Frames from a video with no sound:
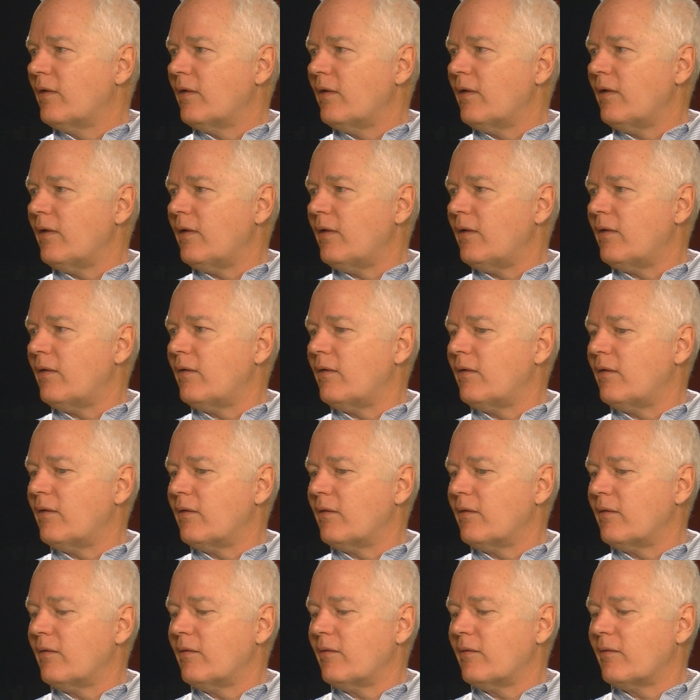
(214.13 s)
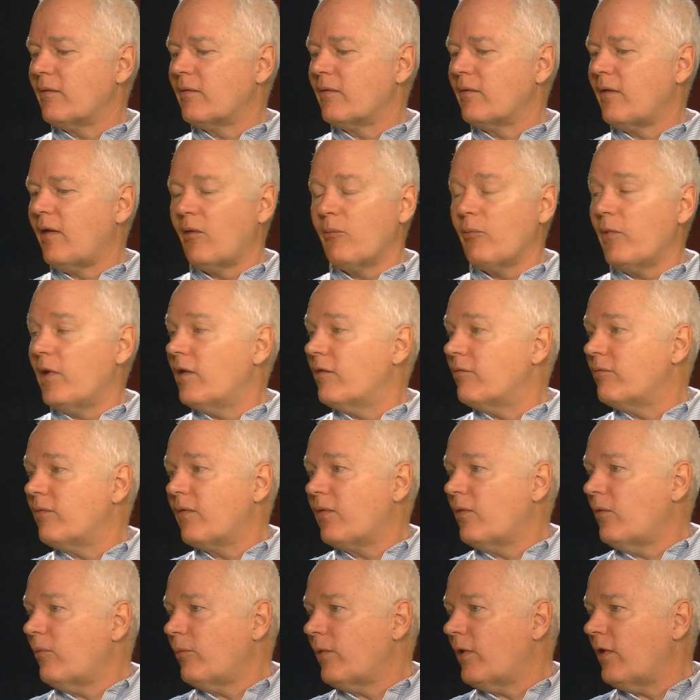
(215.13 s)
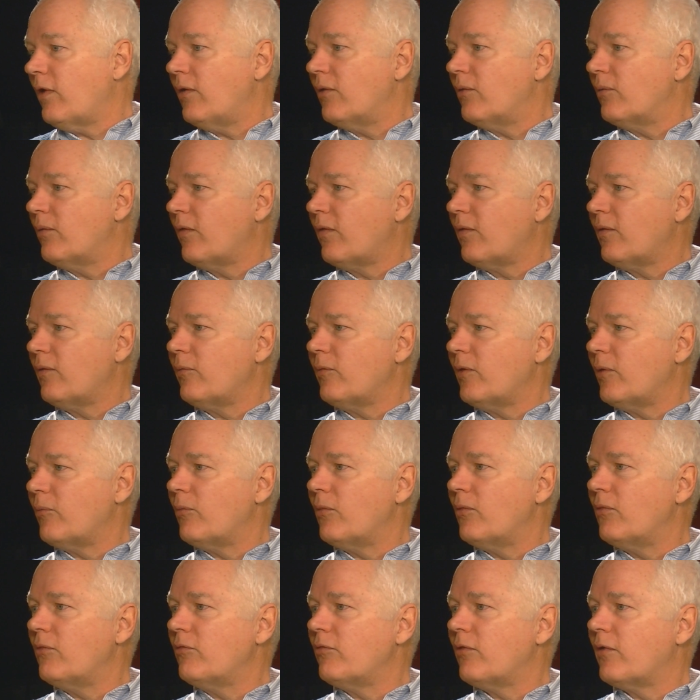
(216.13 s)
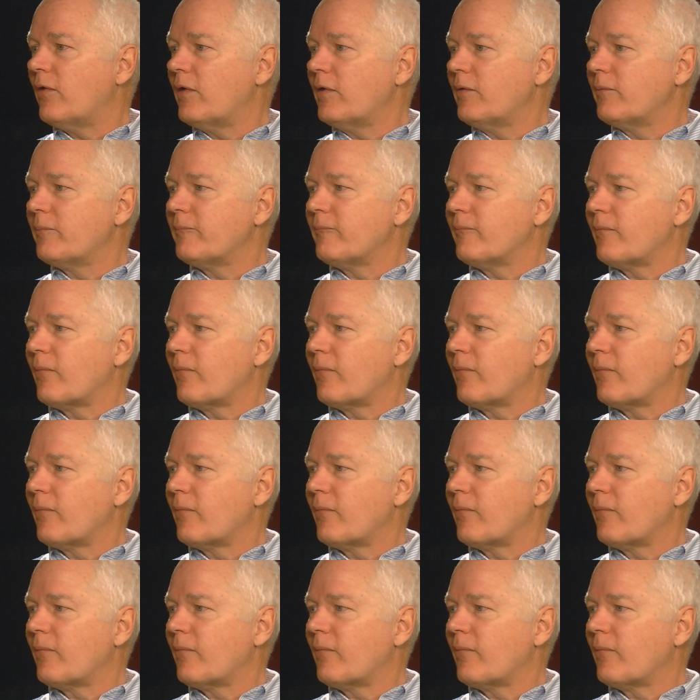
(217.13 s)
and we live with them and deal with them and move on.